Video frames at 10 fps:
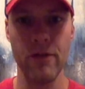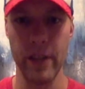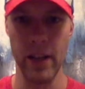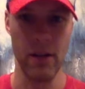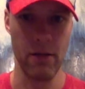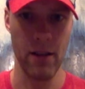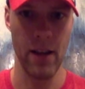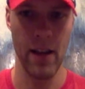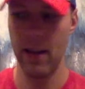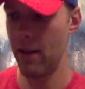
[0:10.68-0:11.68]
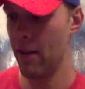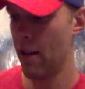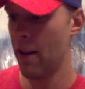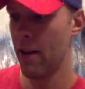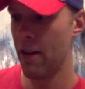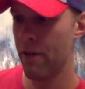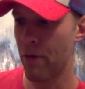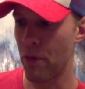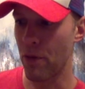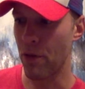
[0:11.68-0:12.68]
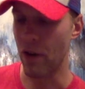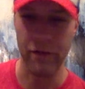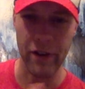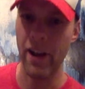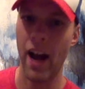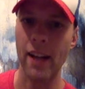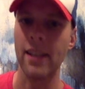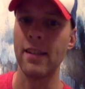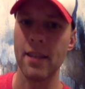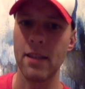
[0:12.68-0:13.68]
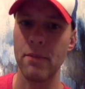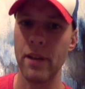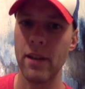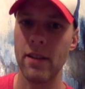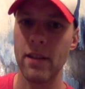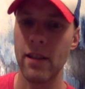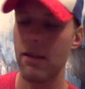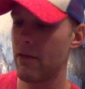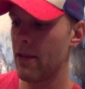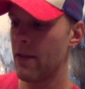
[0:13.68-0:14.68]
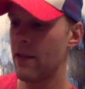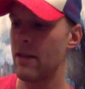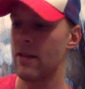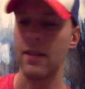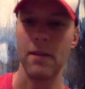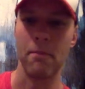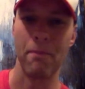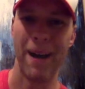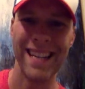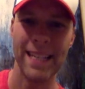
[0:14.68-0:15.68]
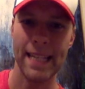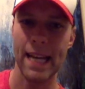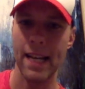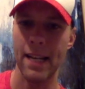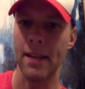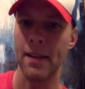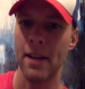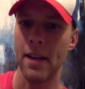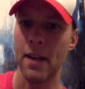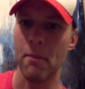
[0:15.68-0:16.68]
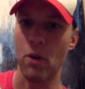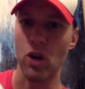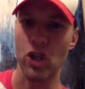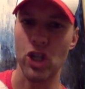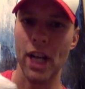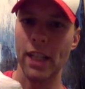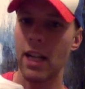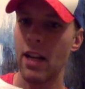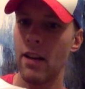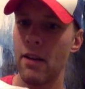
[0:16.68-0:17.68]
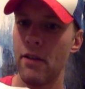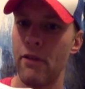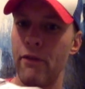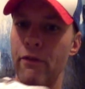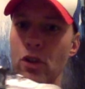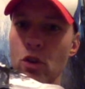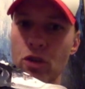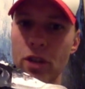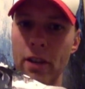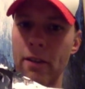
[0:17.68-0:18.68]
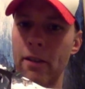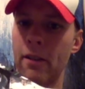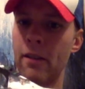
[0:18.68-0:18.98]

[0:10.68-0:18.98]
video today for a very highly anticipated sneaker. This is the Maison Margiela Fusion.